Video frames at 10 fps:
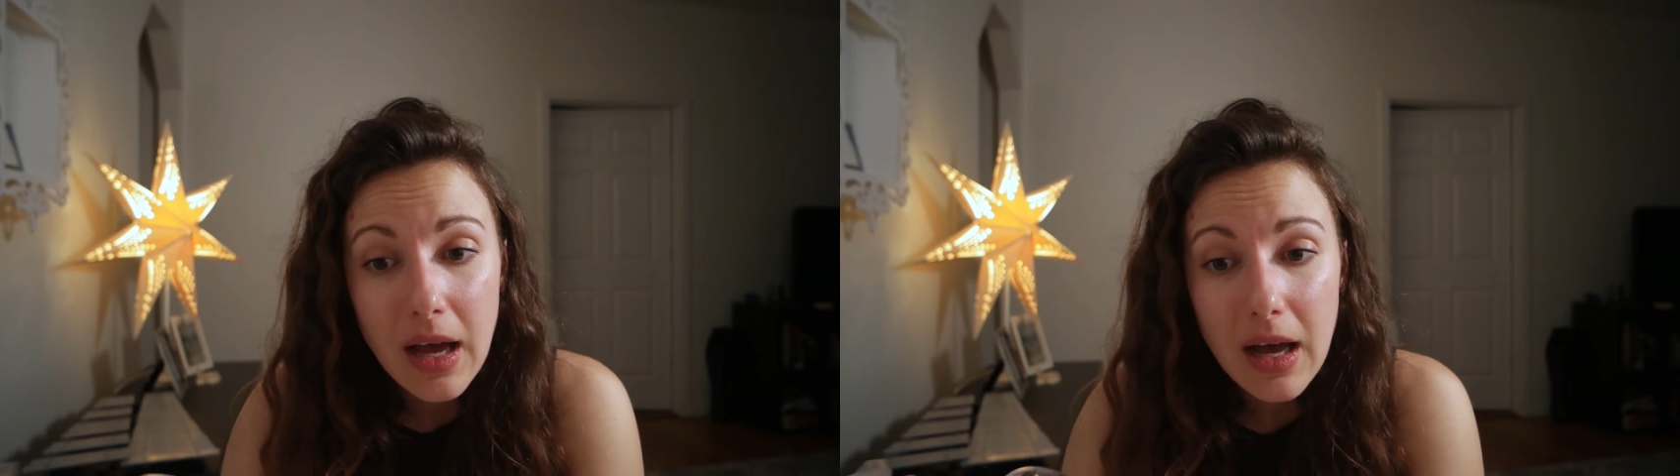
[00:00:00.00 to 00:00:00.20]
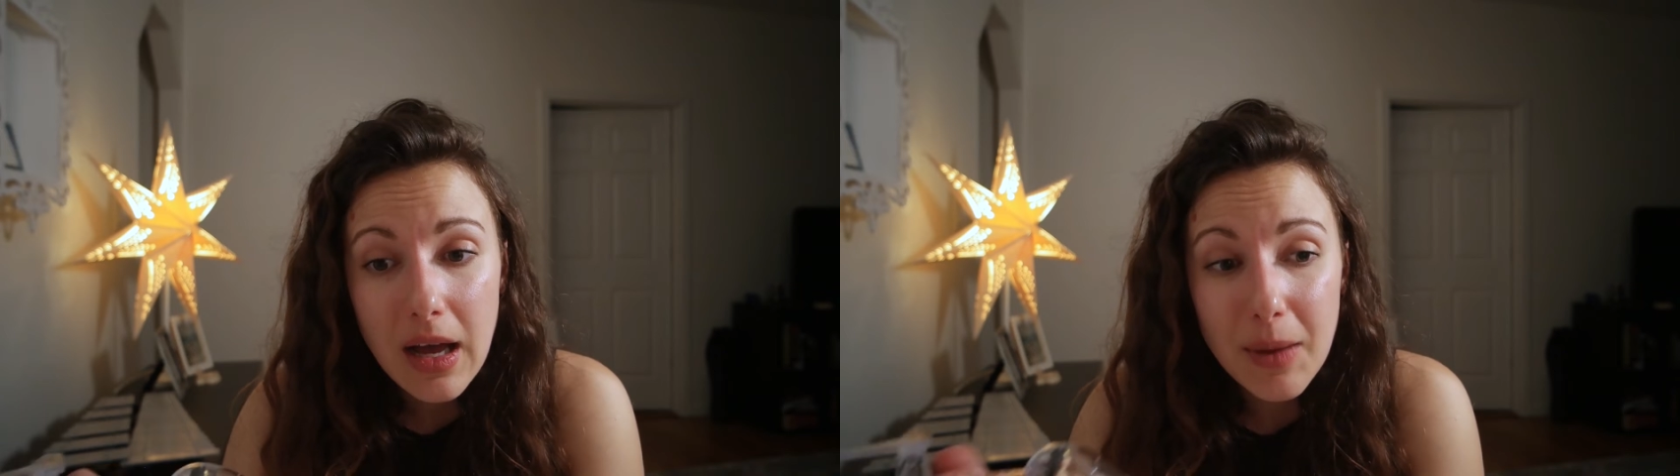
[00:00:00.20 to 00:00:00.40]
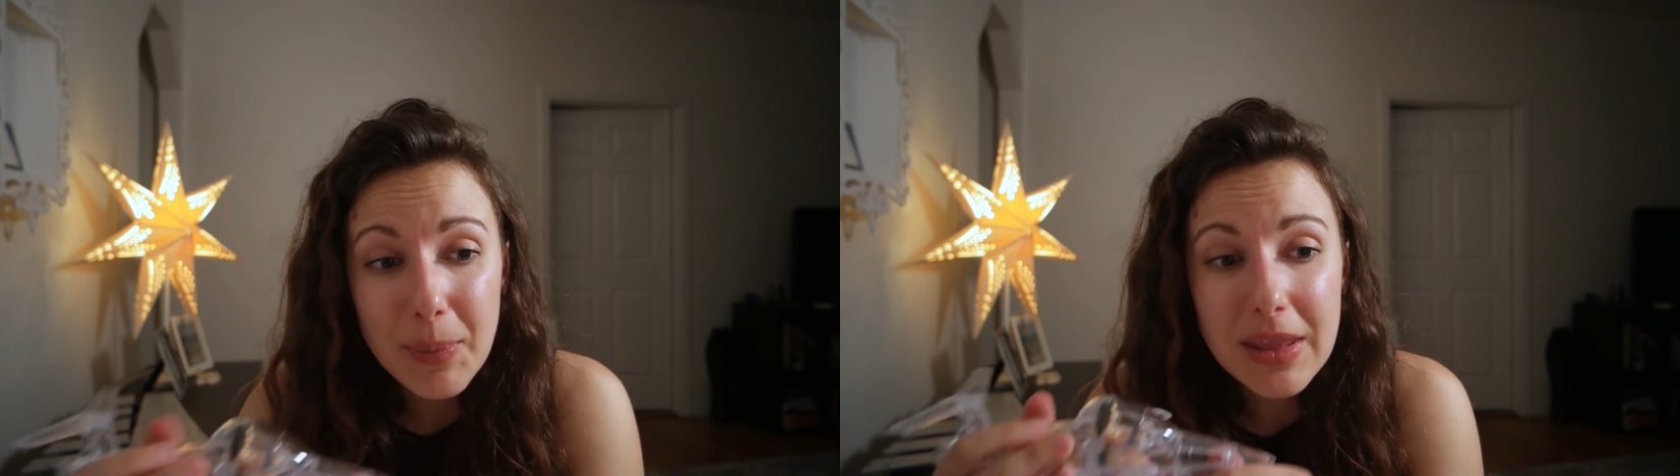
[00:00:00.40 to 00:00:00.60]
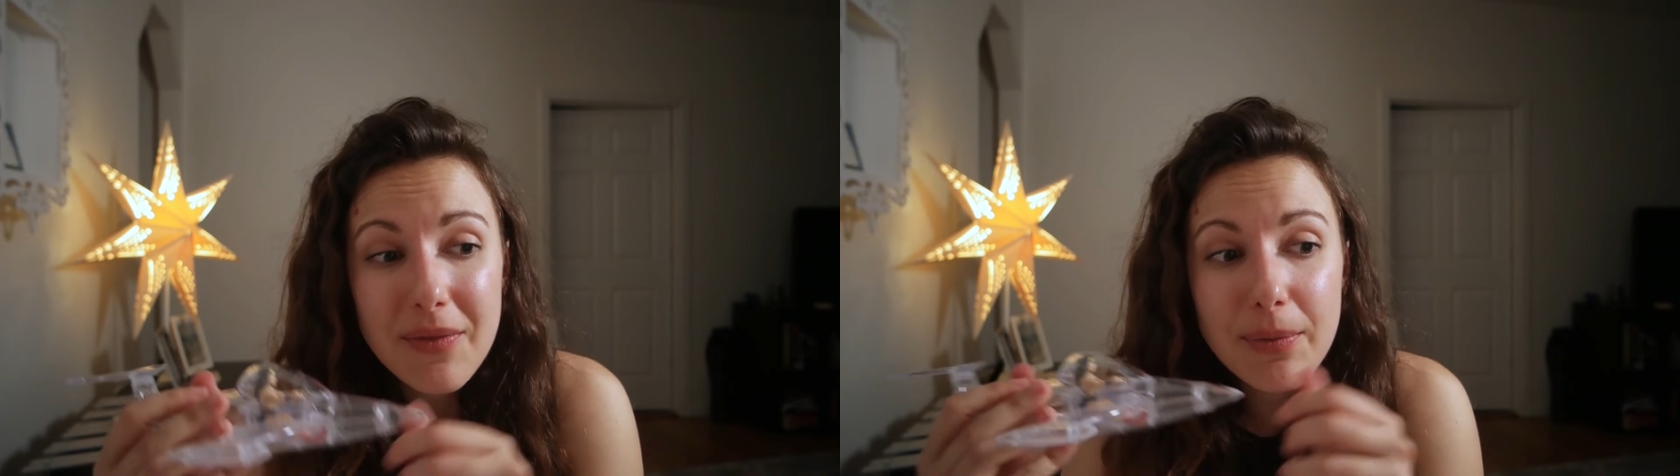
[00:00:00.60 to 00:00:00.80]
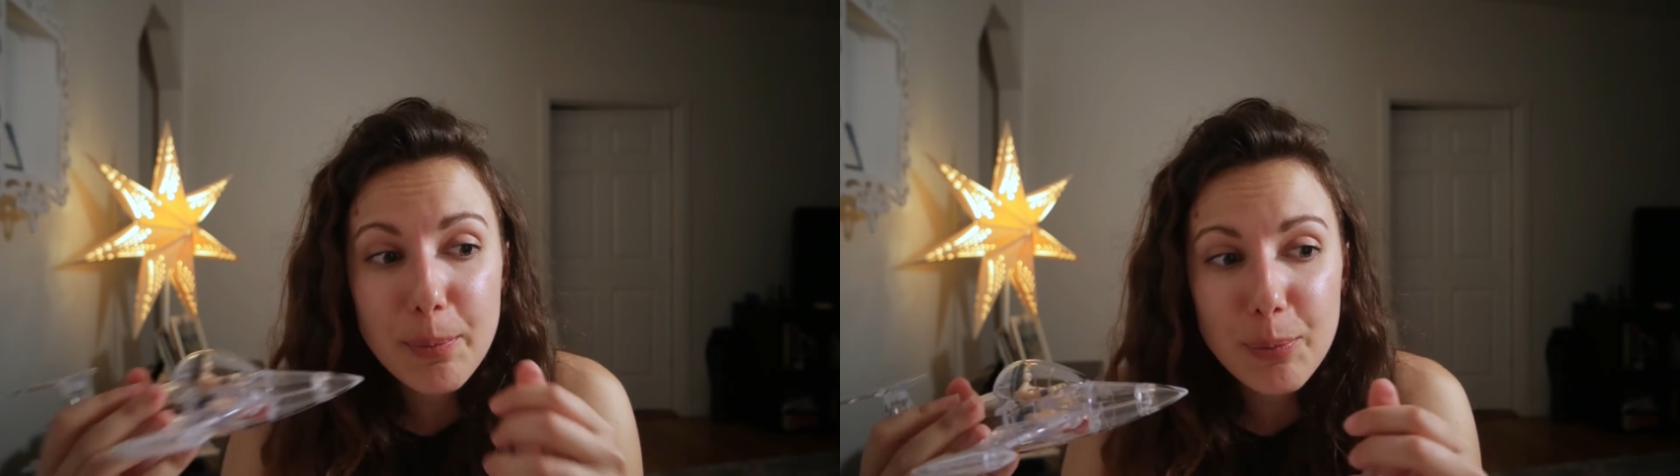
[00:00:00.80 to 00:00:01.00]
But the
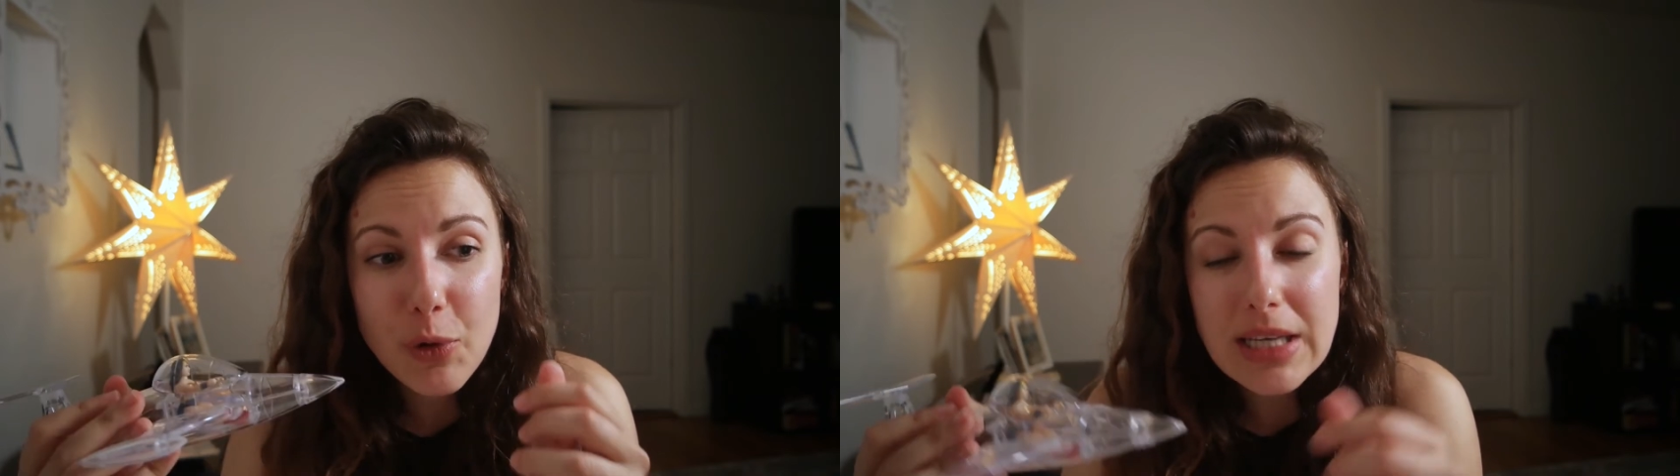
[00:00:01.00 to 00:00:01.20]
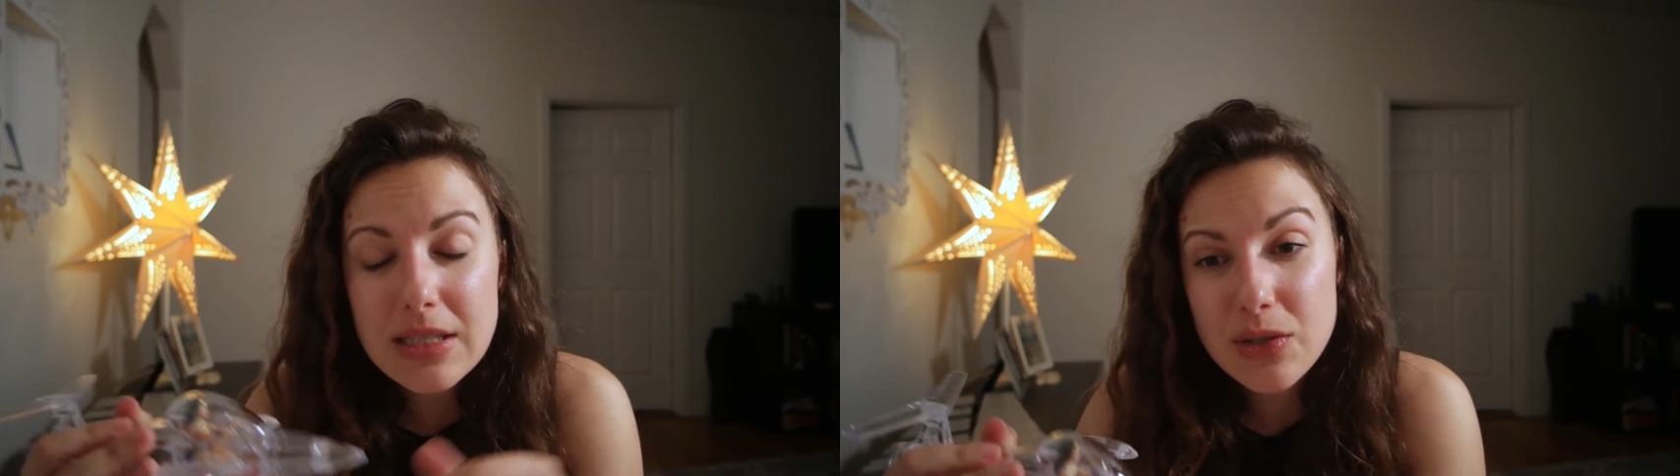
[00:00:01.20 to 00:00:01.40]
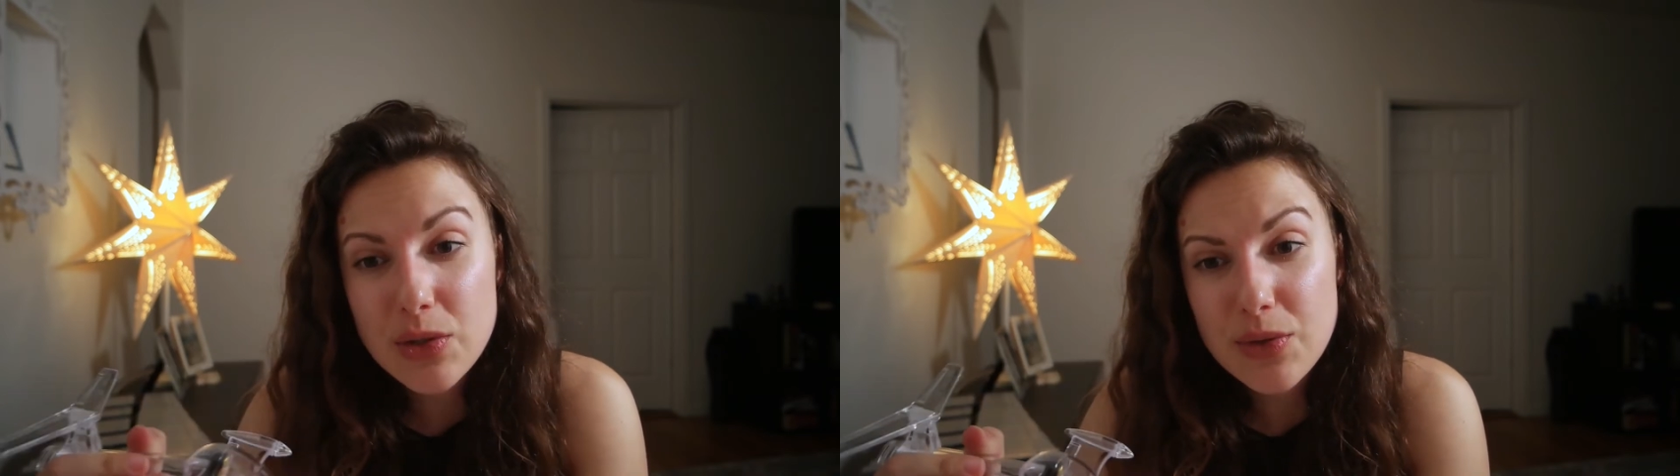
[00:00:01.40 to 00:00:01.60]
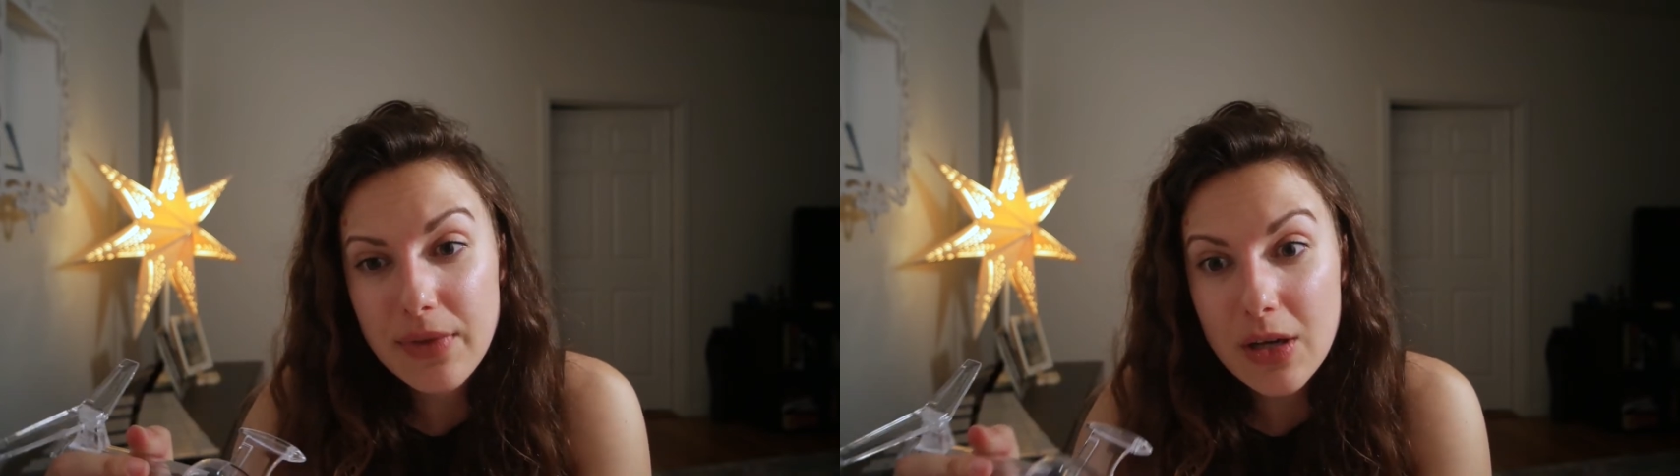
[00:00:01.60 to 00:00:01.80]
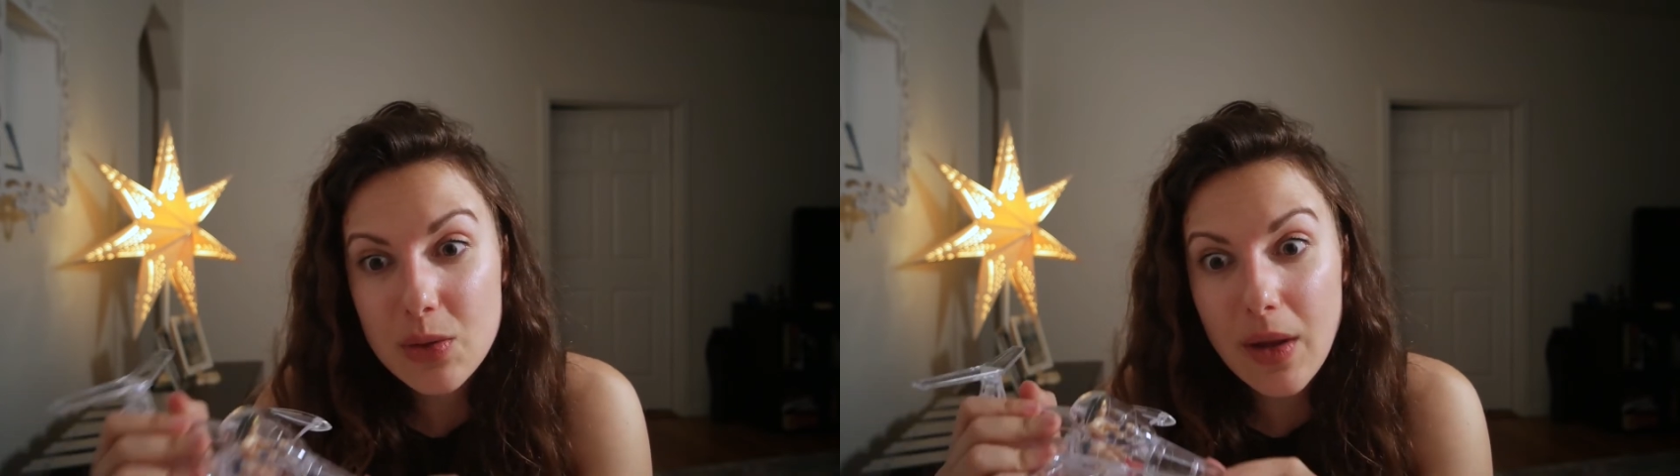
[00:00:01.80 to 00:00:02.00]
prices do
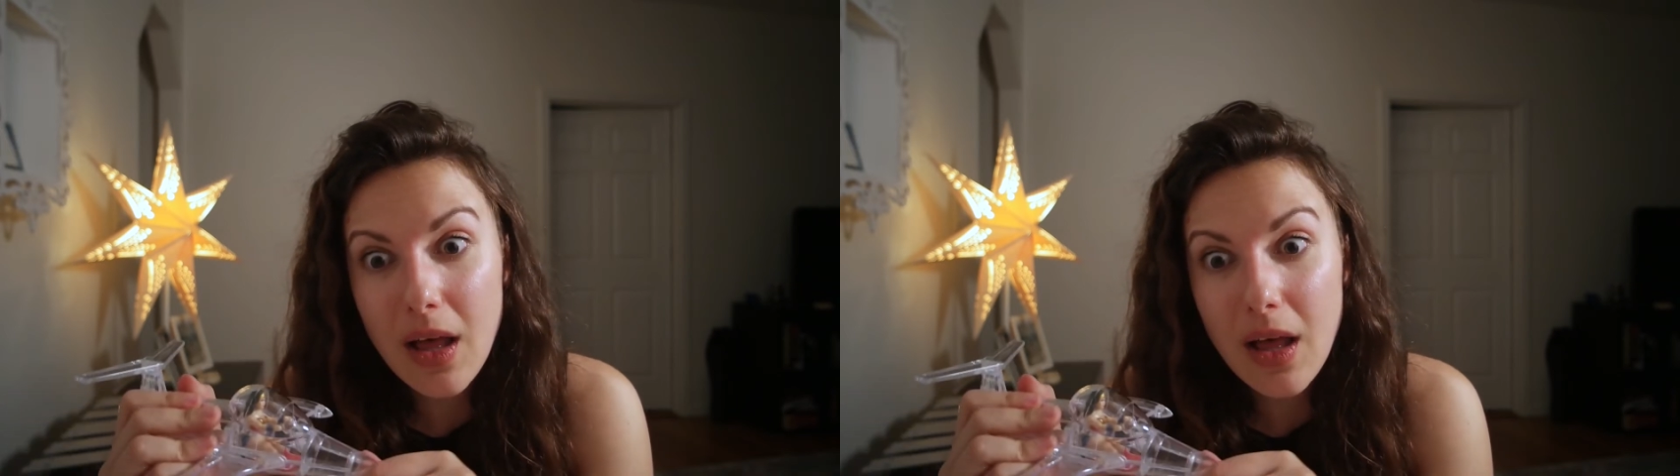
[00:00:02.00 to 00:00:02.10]
fluctuate